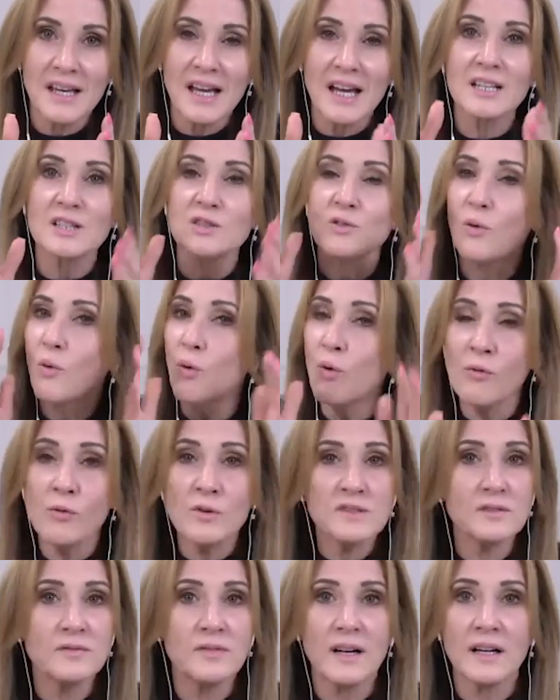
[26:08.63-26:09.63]
and it's all for
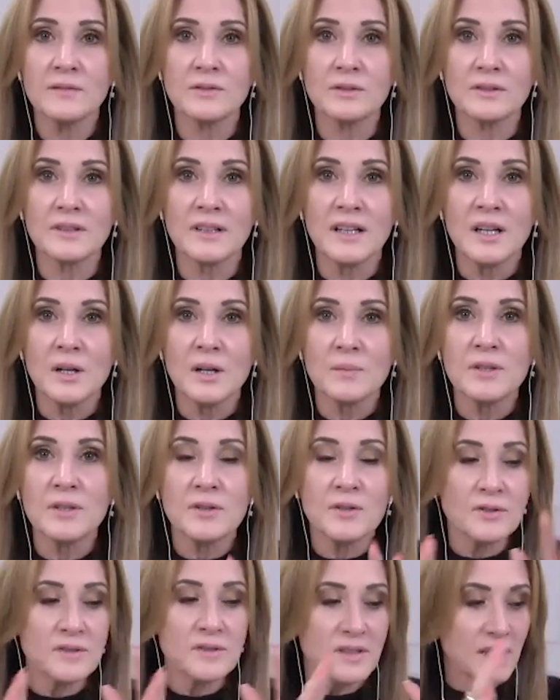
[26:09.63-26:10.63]
survival
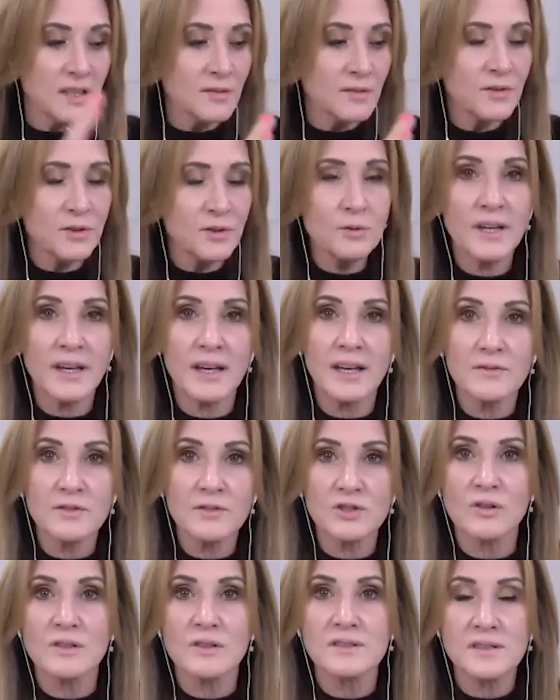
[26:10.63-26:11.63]
because if you have
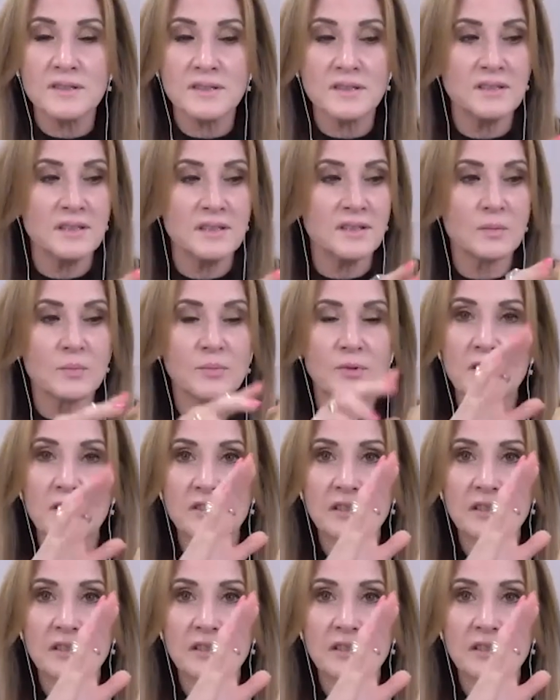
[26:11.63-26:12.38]
toxicity in the your brain.